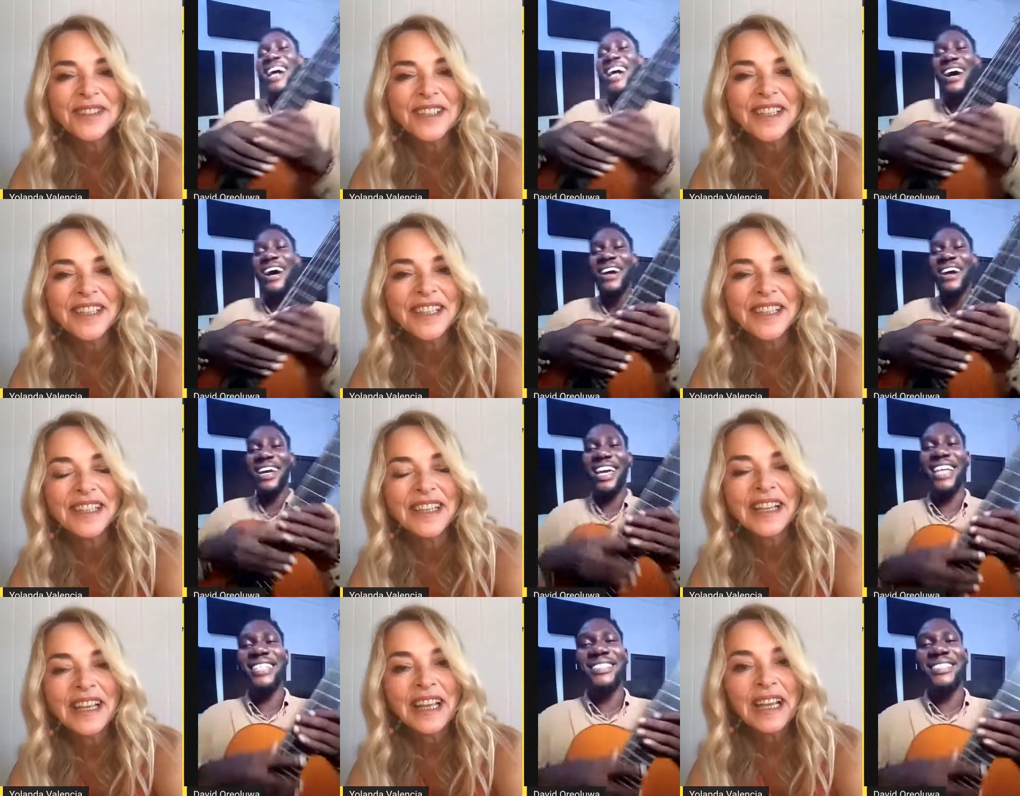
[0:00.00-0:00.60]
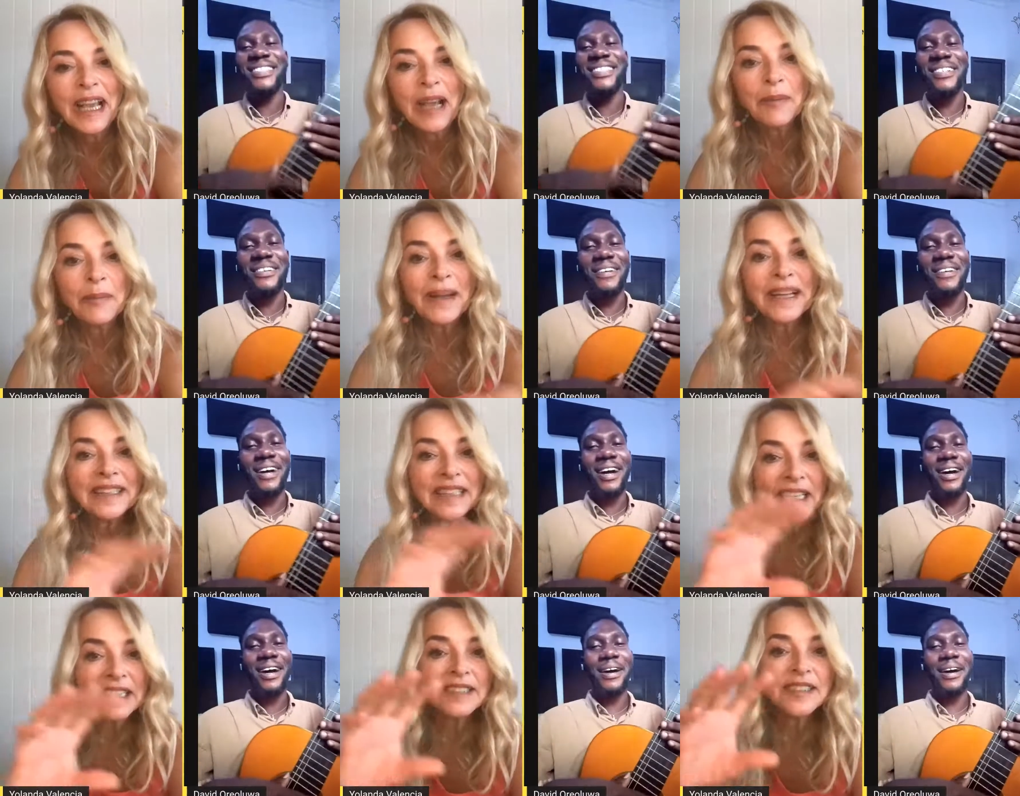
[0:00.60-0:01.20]
Speaker 1: fine. So,
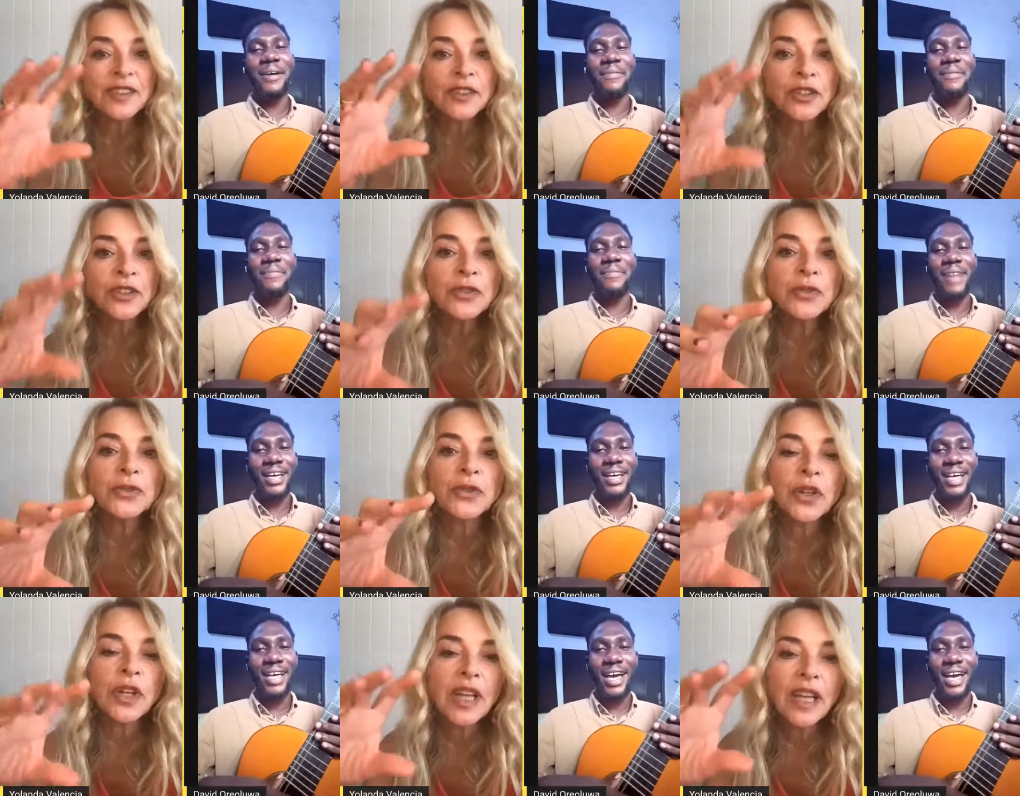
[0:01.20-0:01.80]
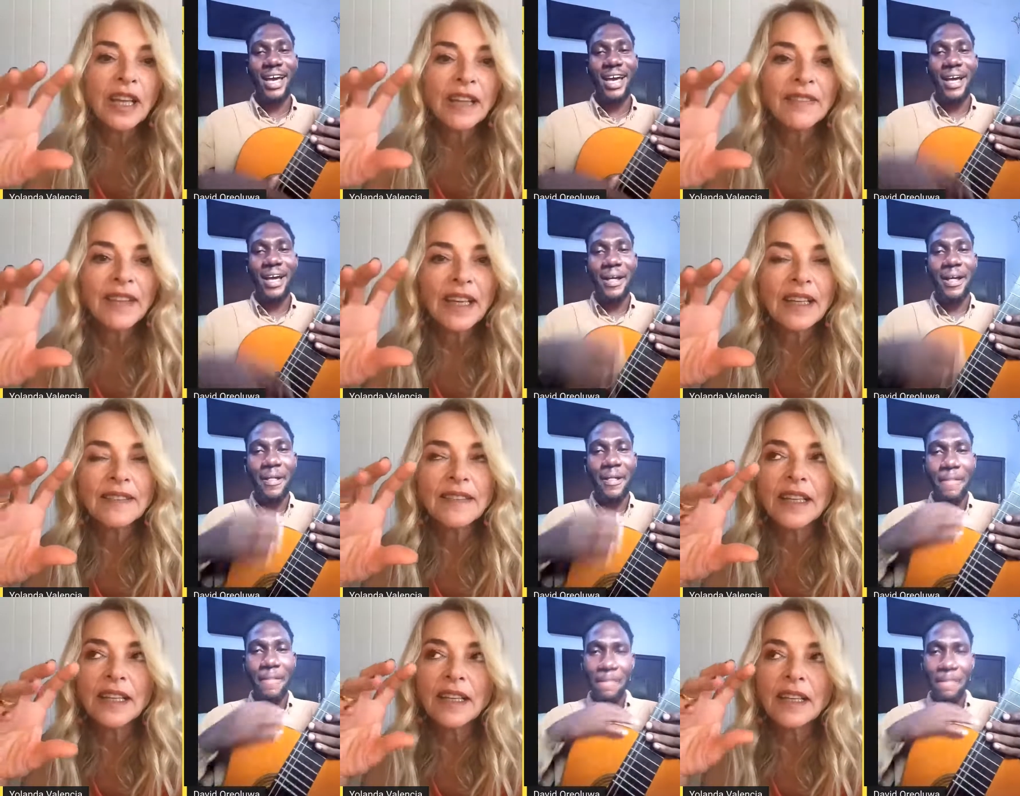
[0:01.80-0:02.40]
um,
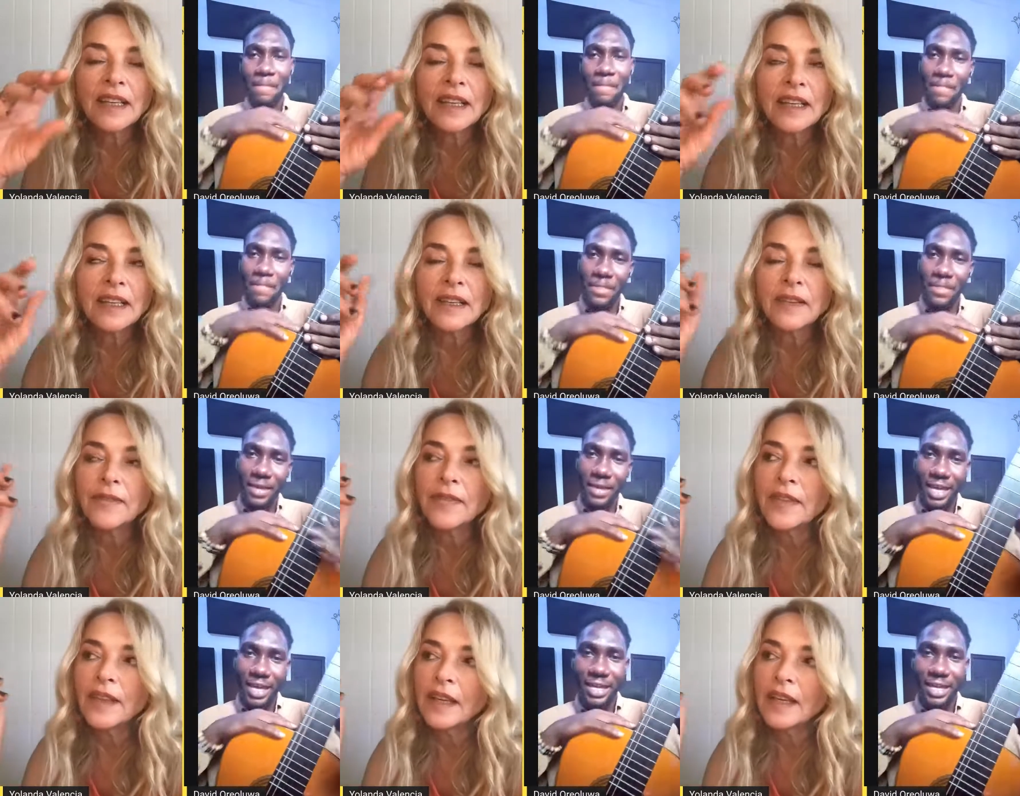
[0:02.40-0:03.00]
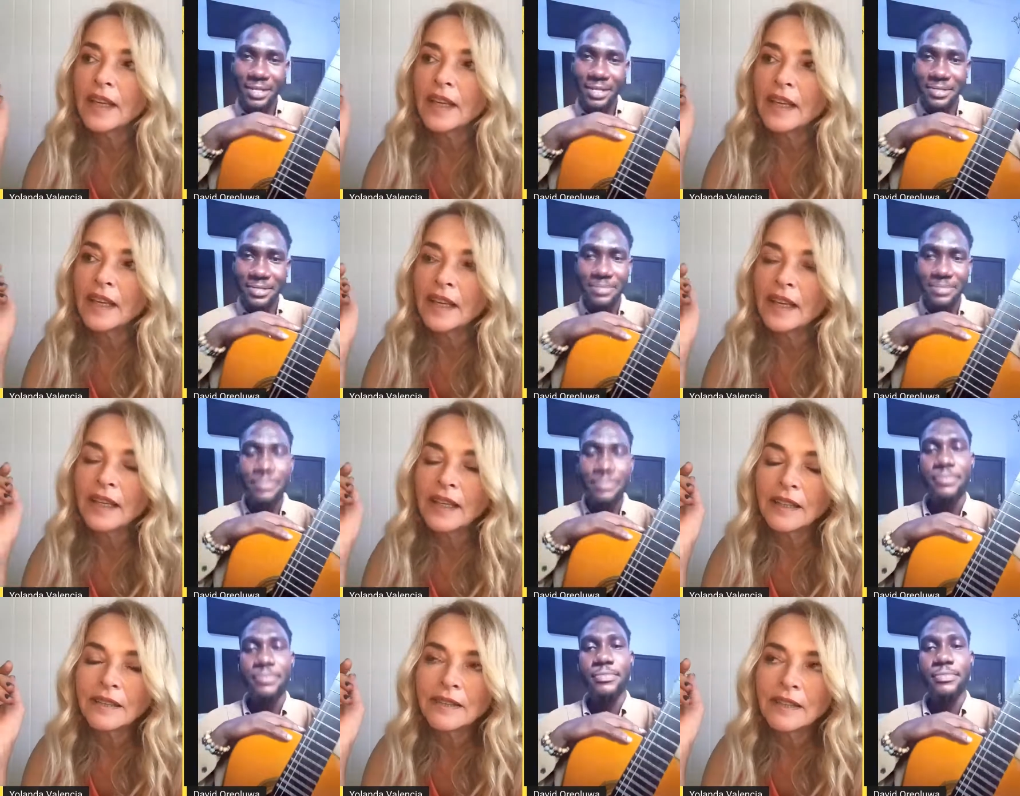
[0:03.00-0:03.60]
the, the,
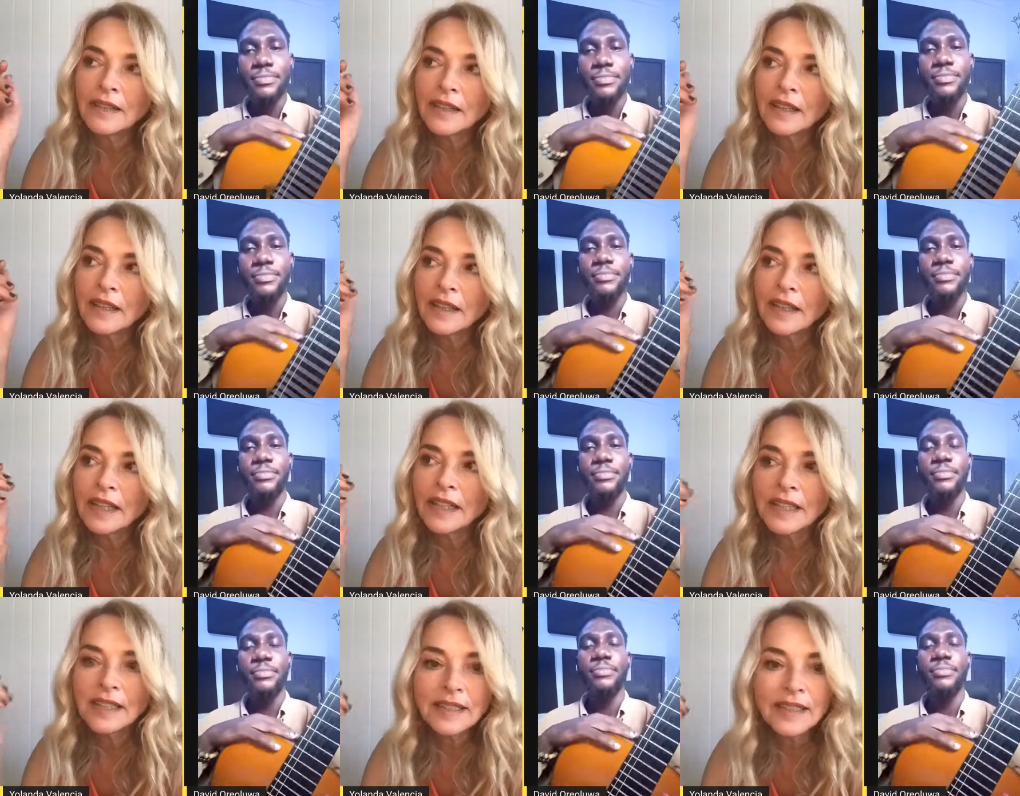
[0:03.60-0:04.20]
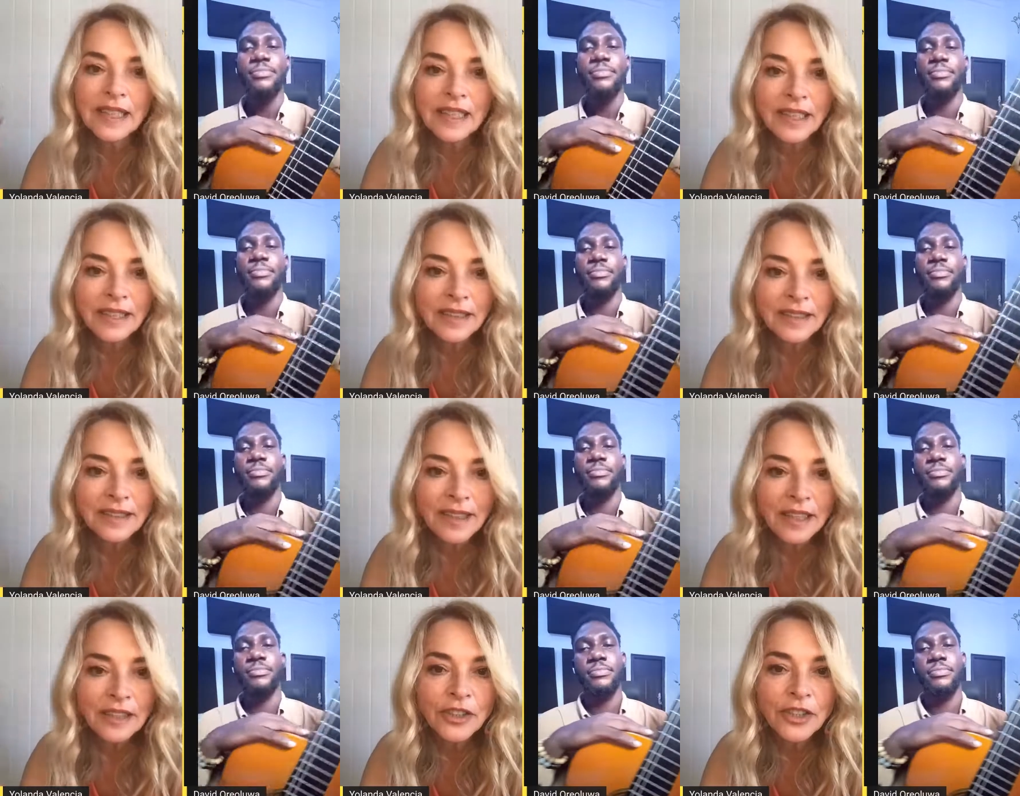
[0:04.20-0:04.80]
the, it is the
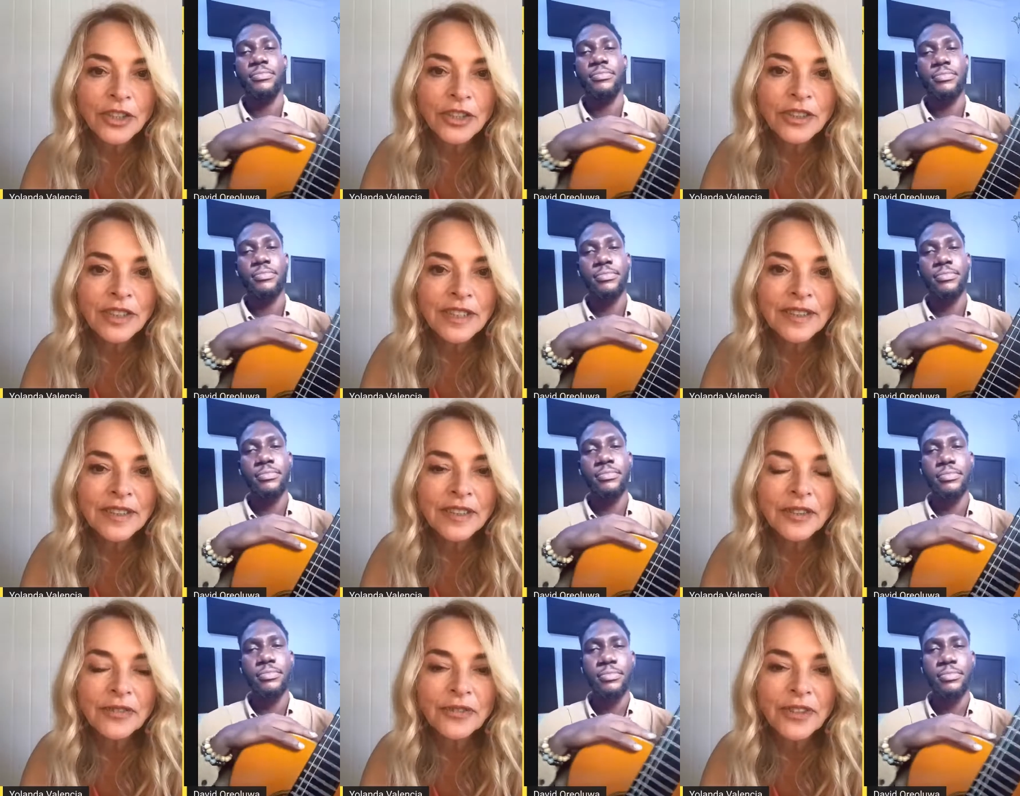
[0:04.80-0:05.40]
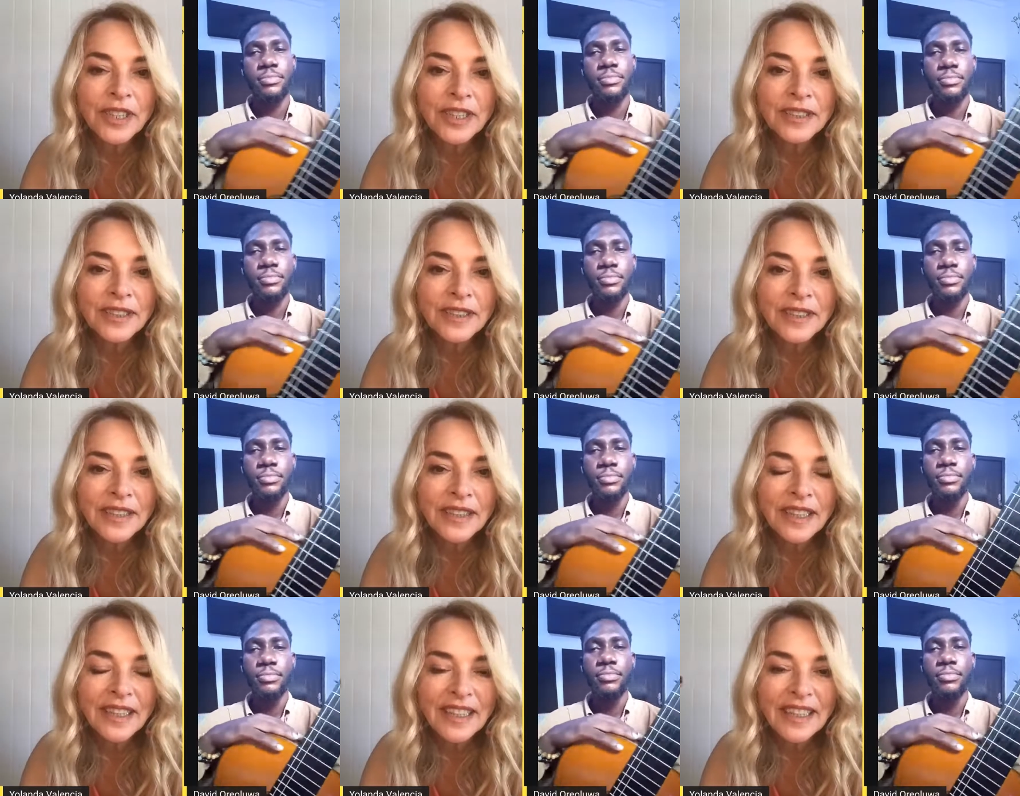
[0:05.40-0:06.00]
intention is different.